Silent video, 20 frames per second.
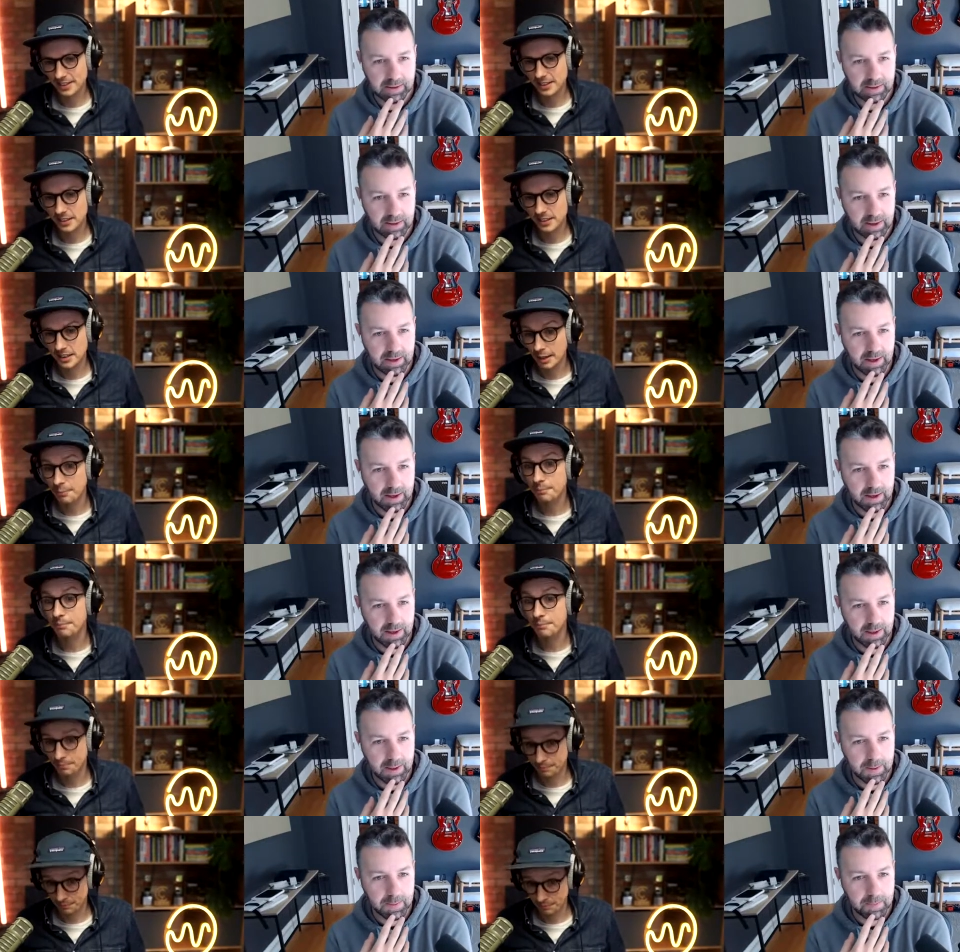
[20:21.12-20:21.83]
Speaker 1: Yep.
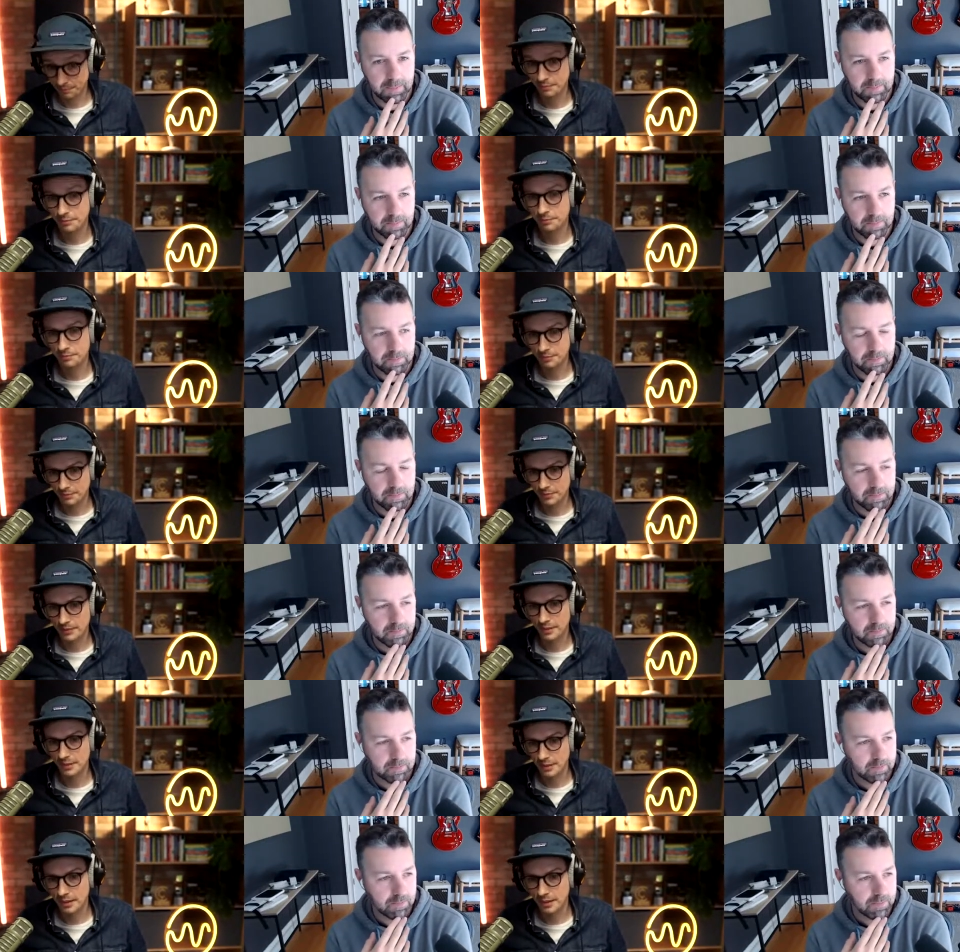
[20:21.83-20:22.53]
Um,
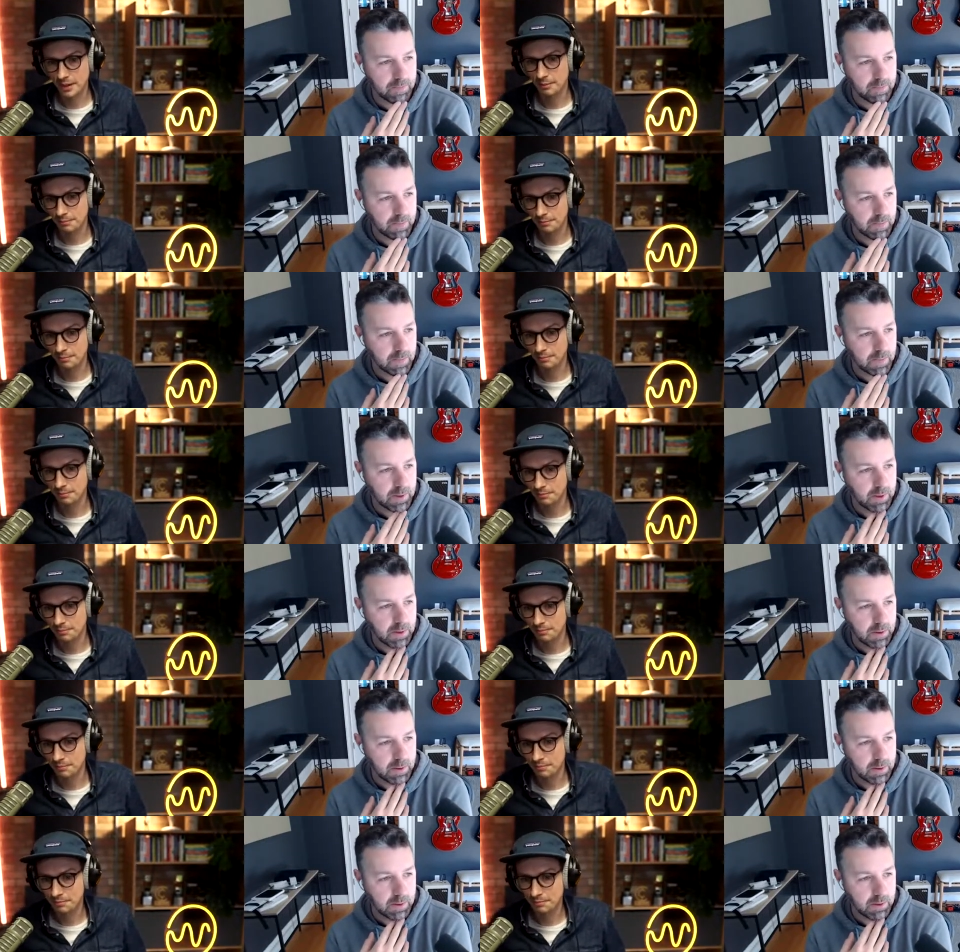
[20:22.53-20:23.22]
yep.
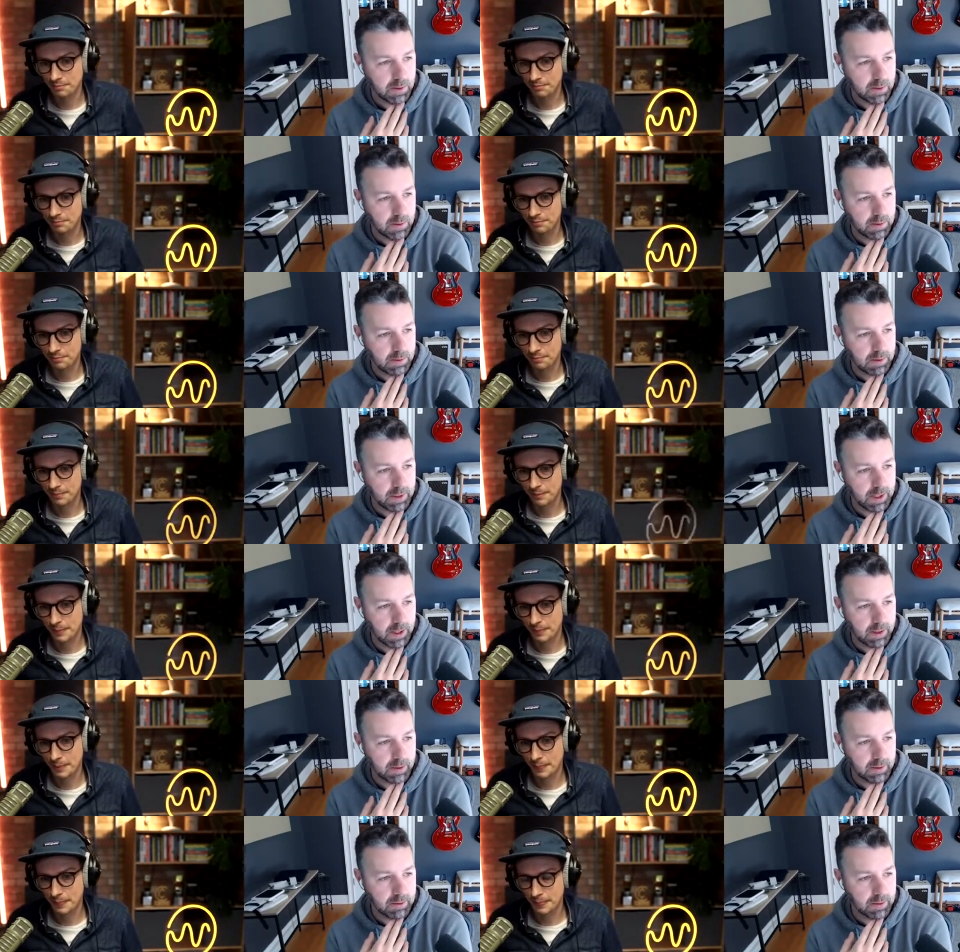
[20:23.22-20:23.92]

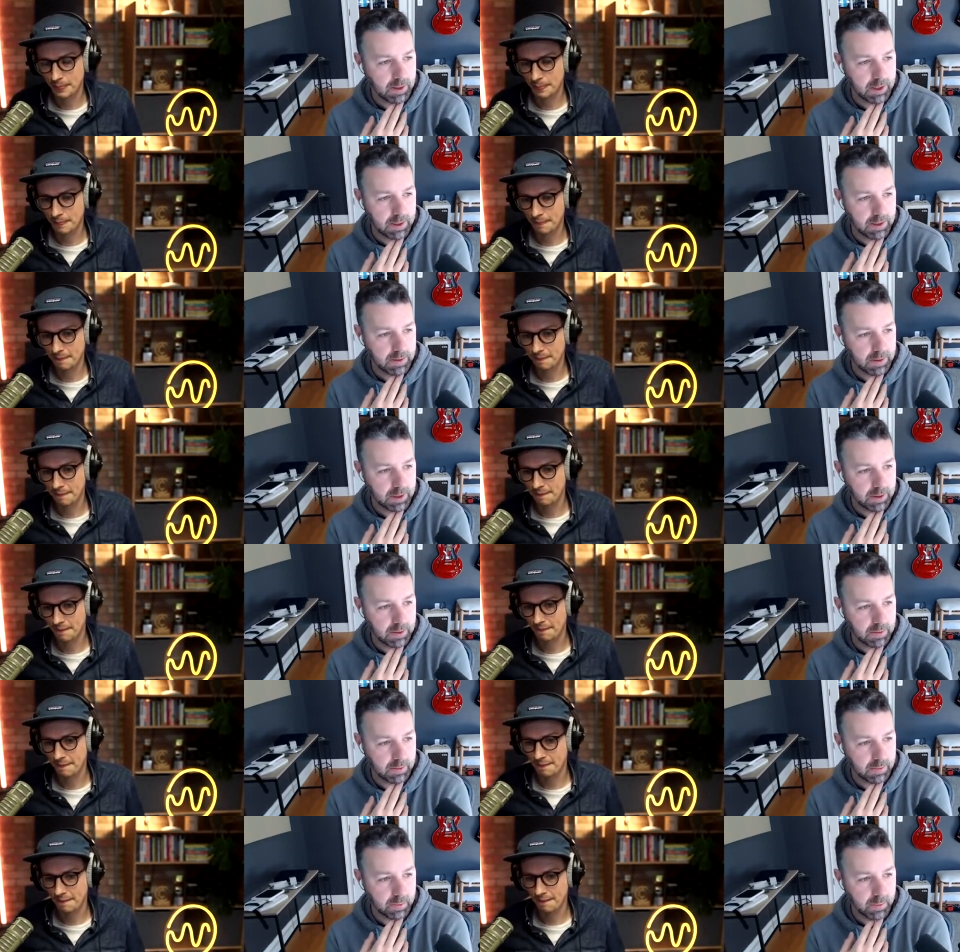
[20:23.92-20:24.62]
Yeah, a lot of
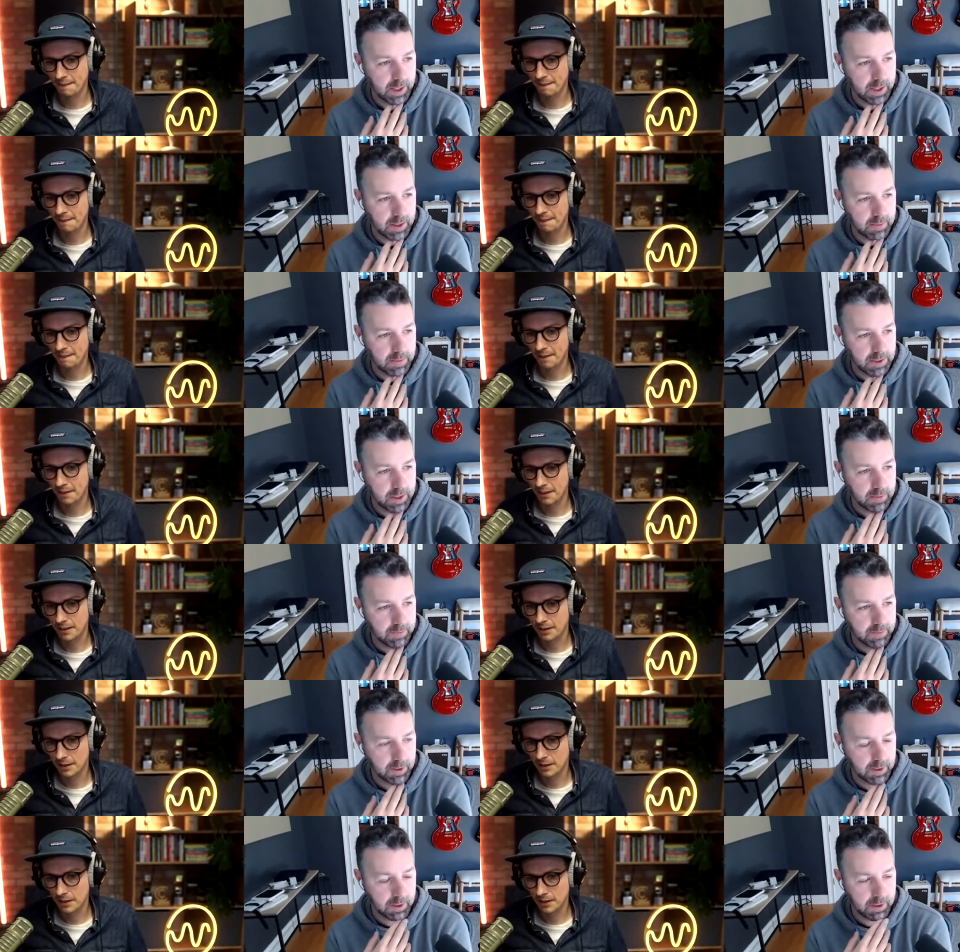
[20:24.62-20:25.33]
random stuff.
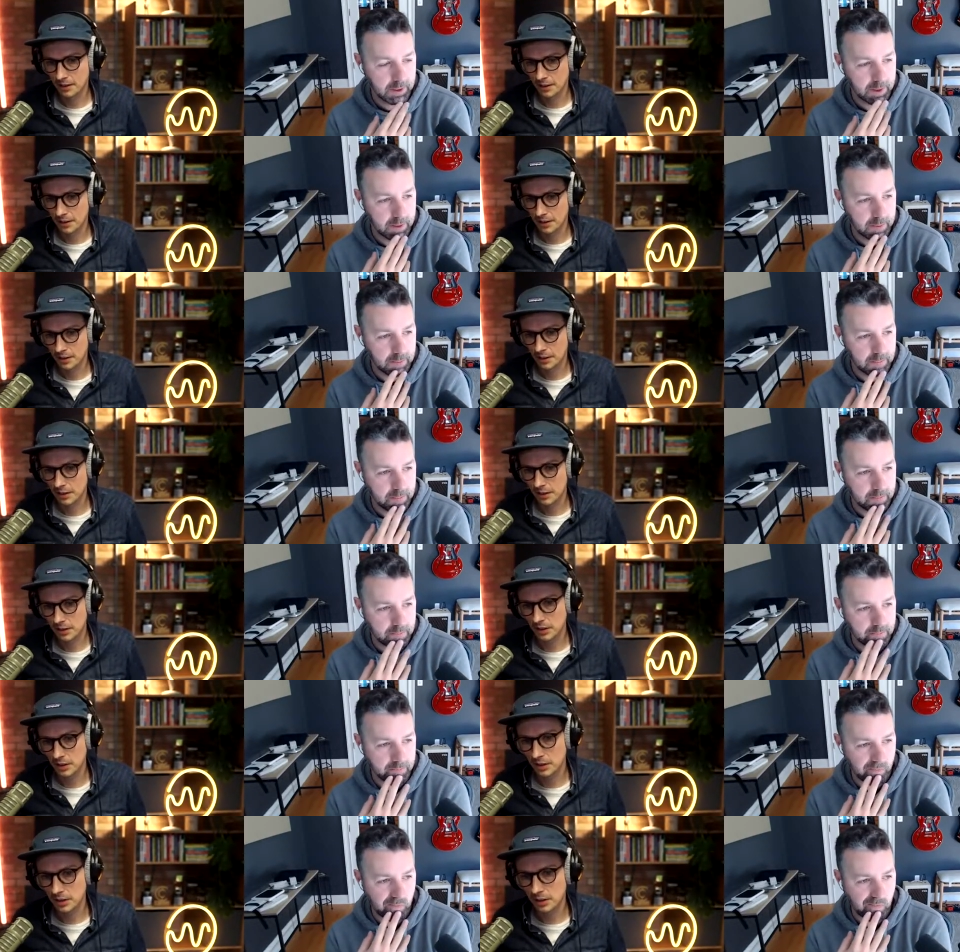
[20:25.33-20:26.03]
Like, um,
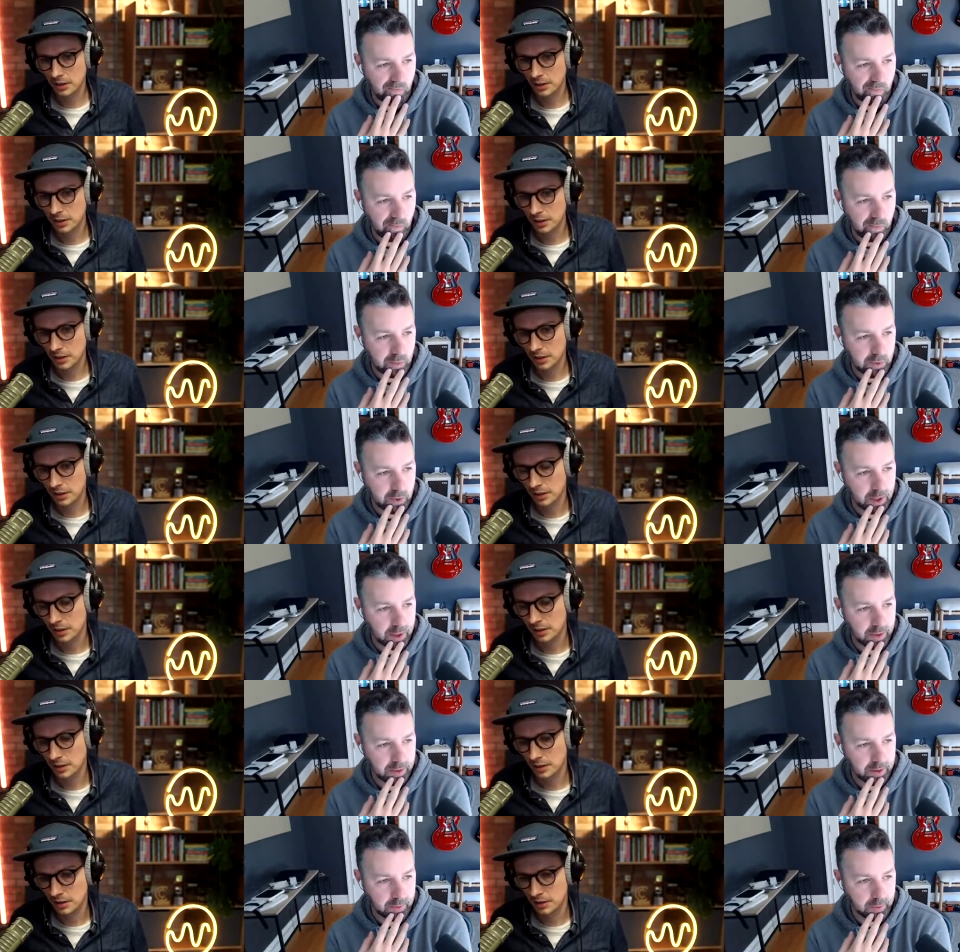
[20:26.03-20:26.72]
trying to
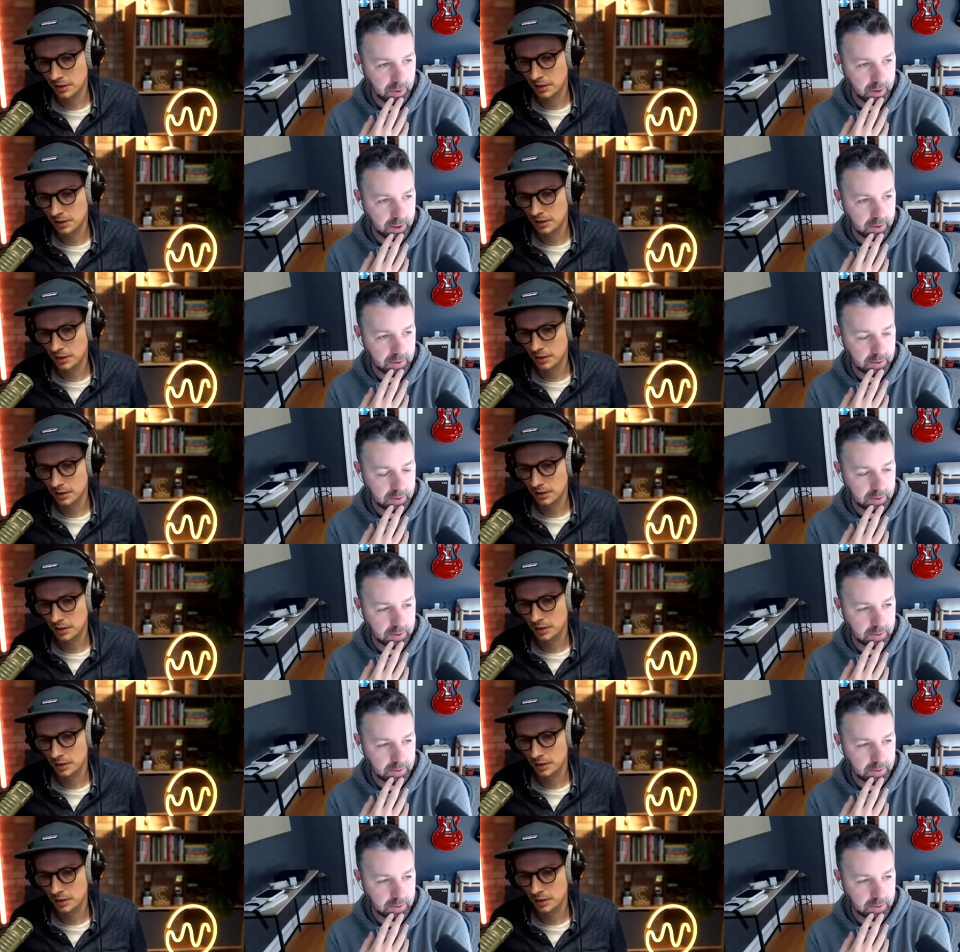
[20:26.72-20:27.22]
think what else.